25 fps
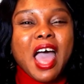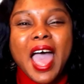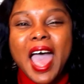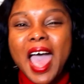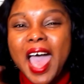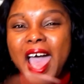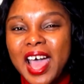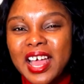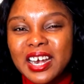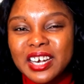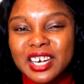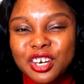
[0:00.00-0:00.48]

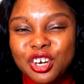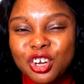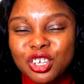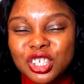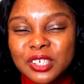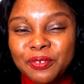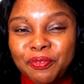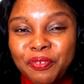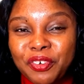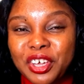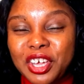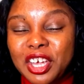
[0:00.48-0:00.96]
and the
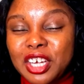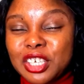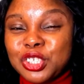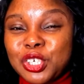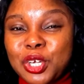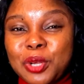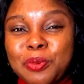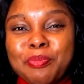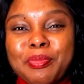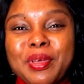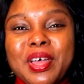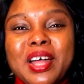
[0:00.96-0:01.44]

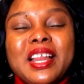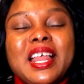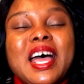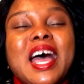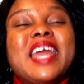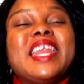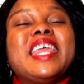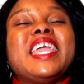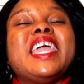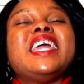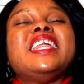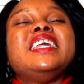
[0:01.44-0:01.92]
notification bell
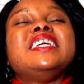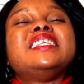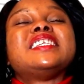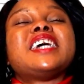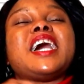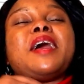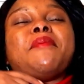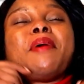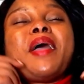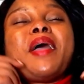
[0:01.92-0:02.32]
and anytime